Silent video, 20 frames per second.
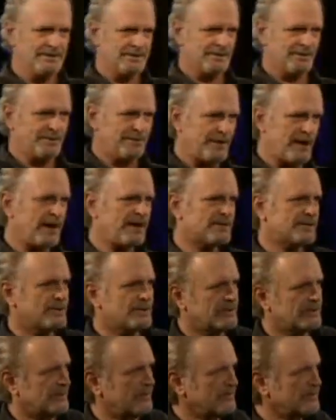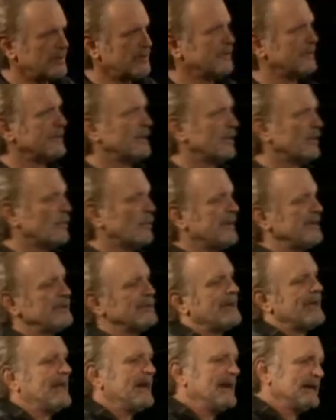to foster a movement or when
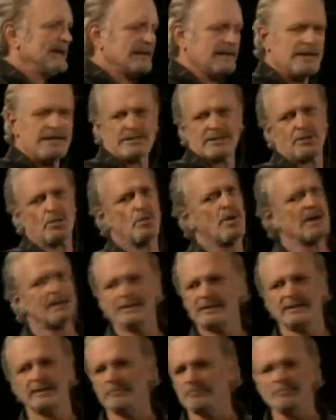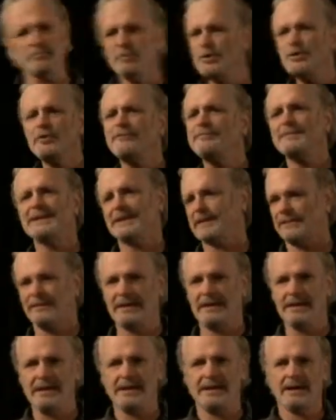you're analyzing why did a movement
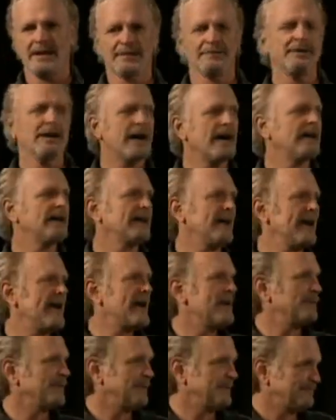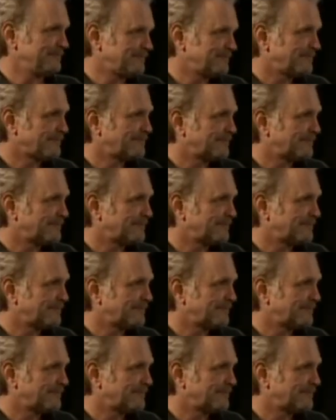of God happen,